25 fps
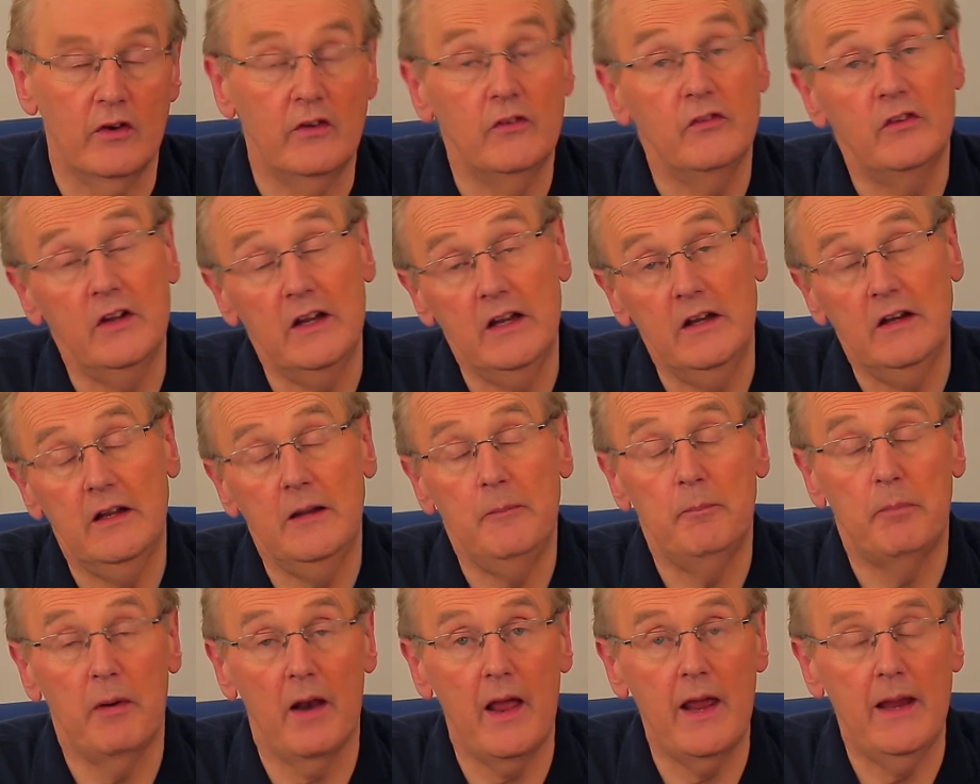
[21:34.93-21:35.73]
Indeed, he
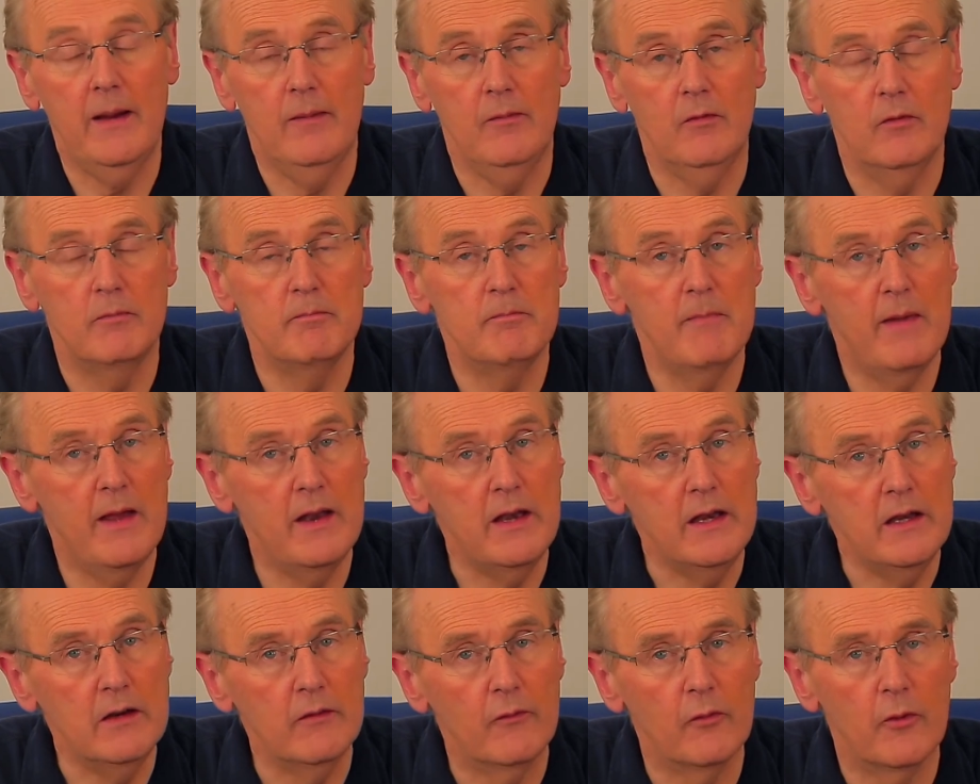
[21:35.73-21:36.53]
blamed
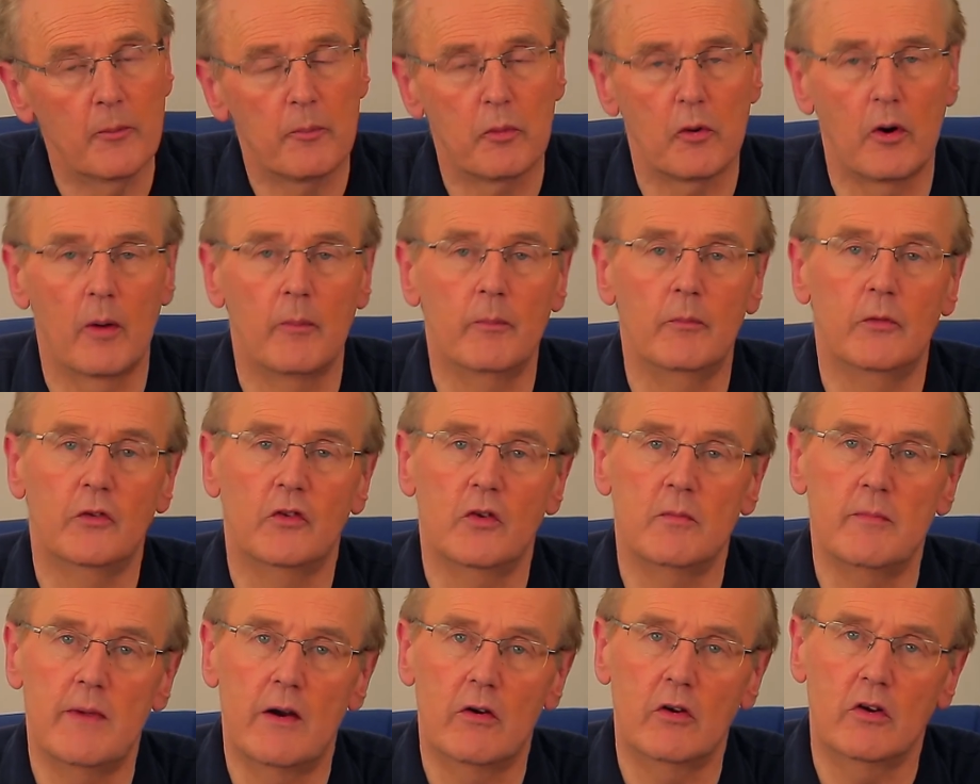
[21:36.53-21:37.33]
many of the problems
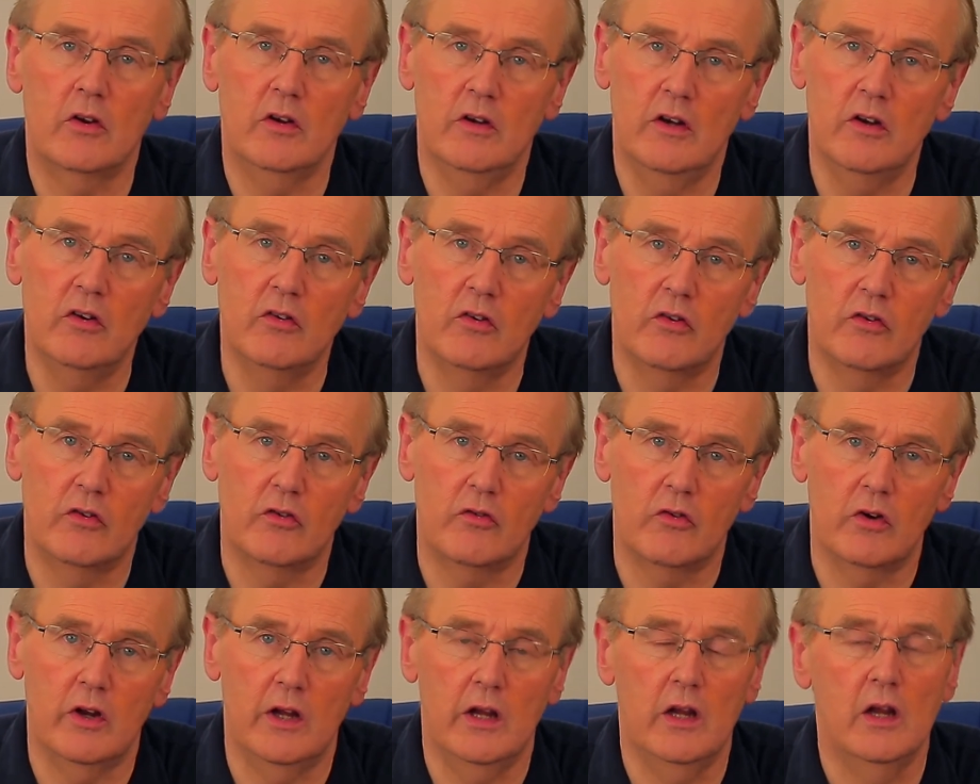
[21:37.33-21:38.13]
of American
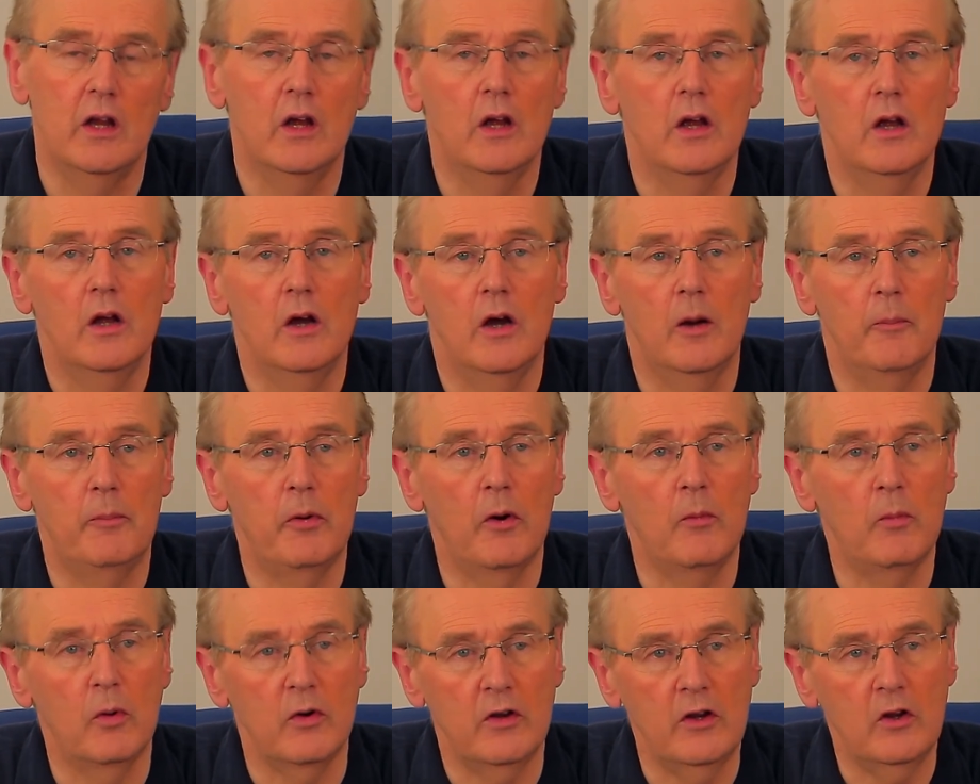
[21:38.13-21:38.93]
industry
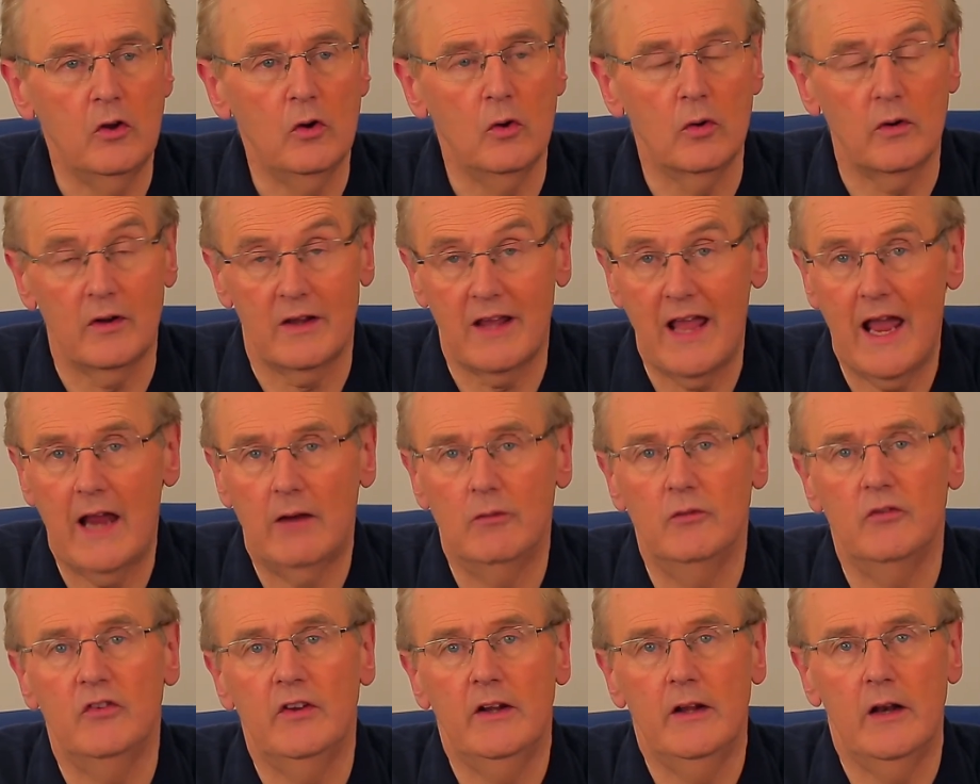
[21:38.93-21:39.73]
upon what he called
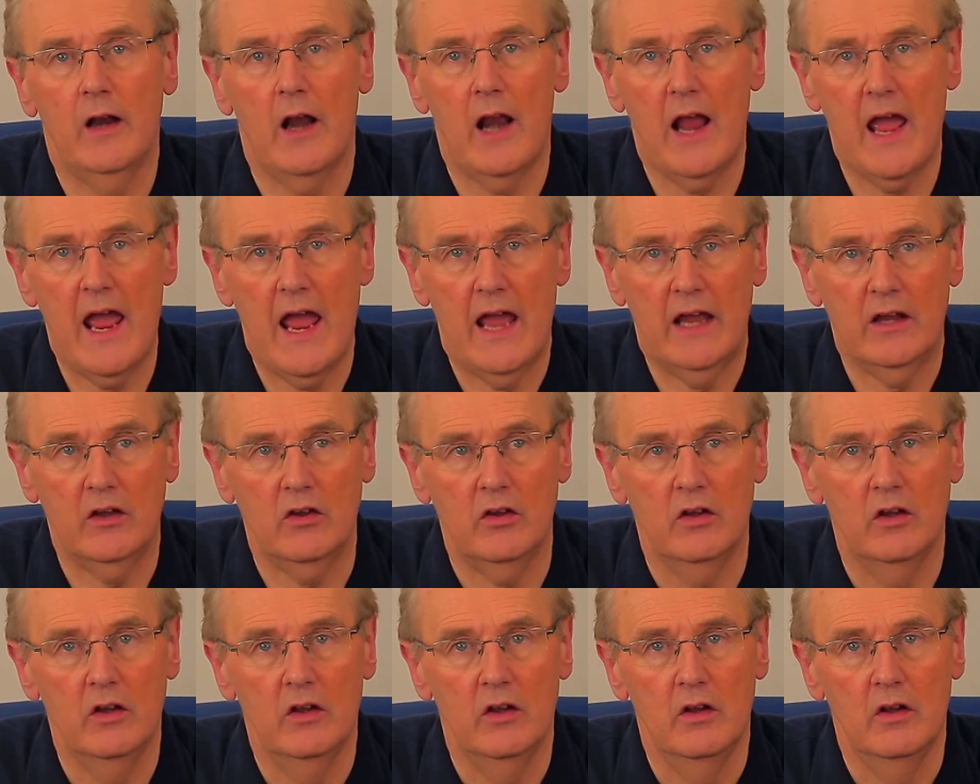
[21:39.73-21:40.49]
accounting lag,